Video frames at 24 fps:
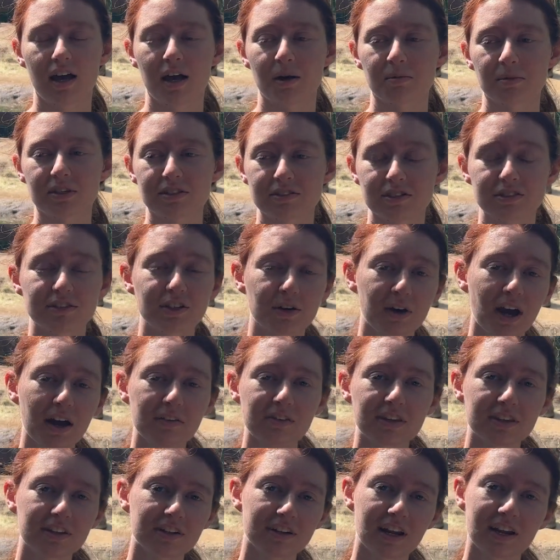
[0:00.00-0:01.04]
Because they're so
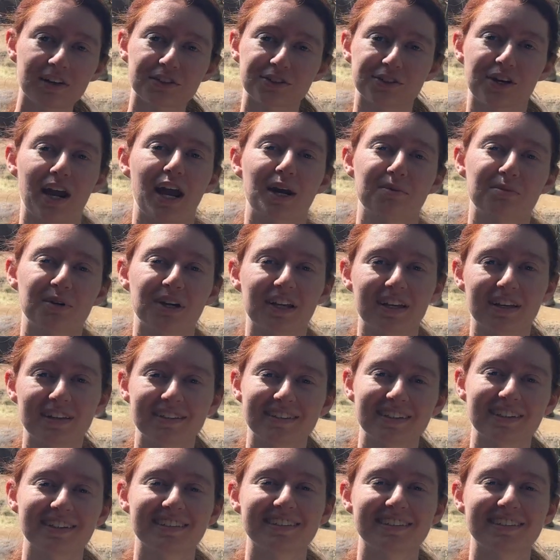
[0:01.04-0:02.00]
heavy, their nails crack pretty easy.